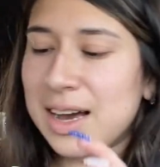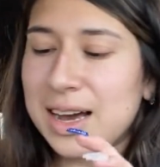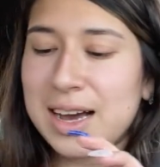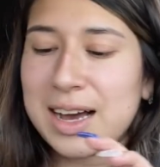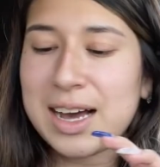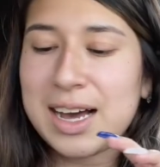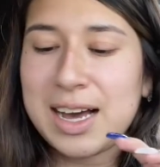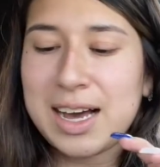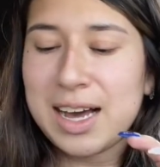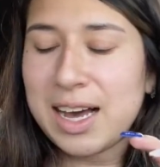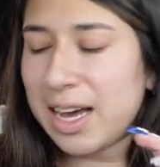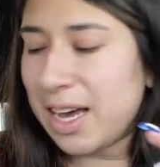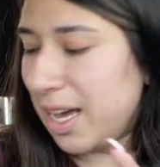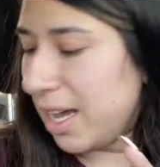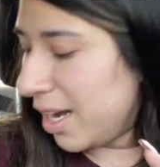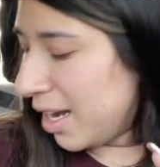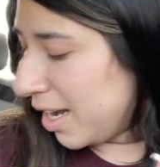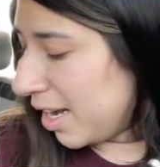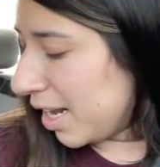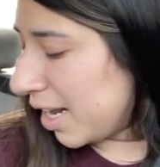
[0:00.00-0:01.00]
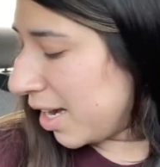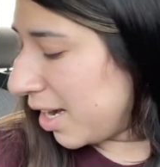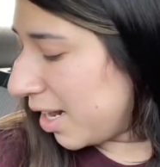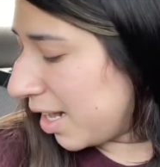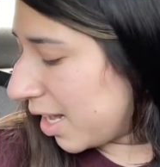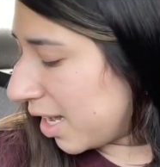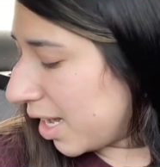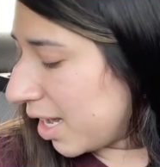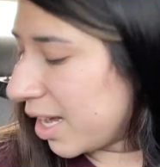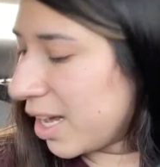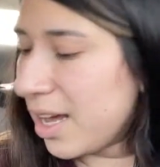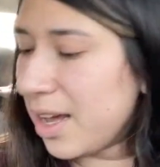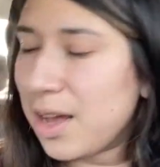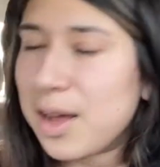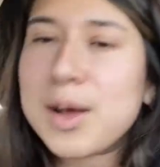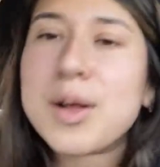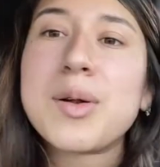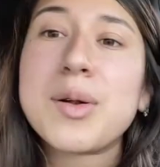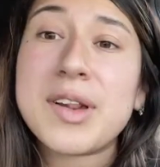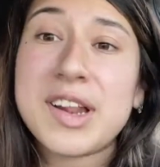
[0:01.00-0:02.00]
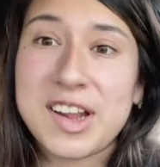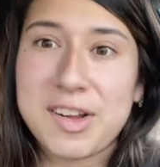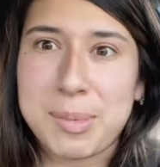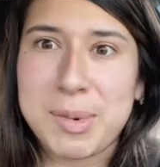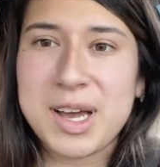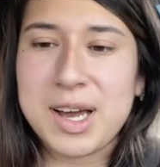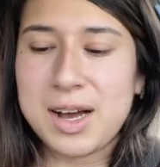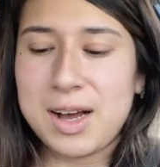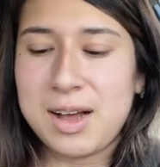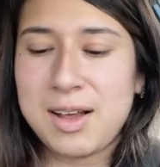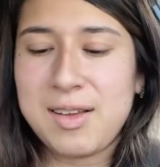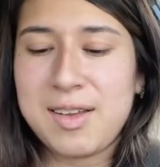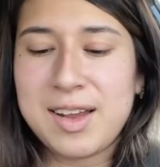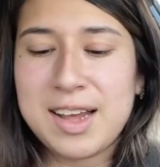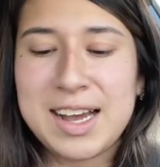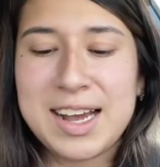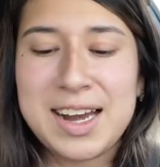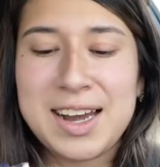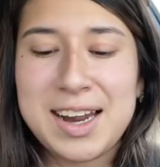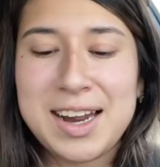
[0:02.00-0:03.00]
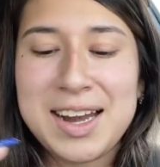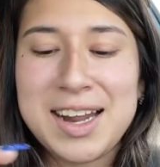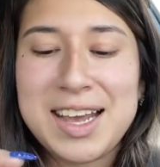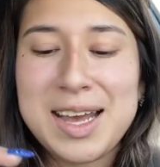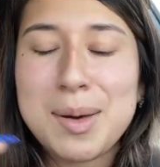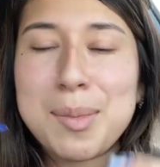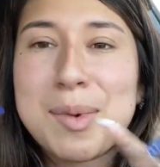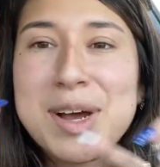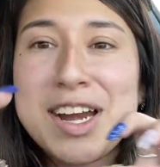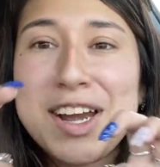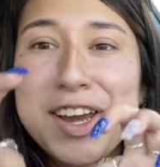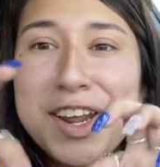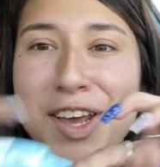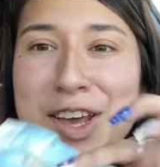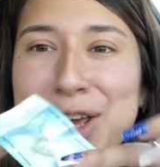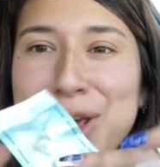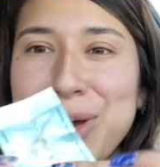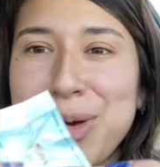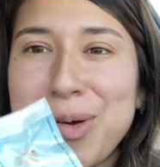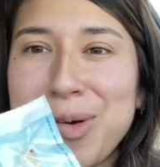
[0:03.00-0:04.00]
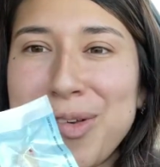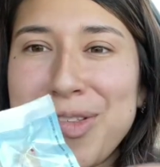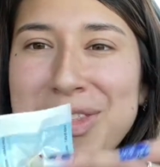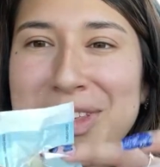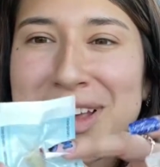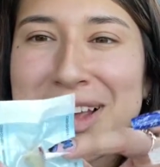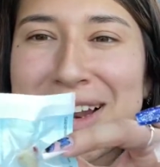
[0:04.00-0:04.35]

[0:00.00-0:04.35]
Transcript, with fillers: I did get, that was my gauze. I did get my tooth.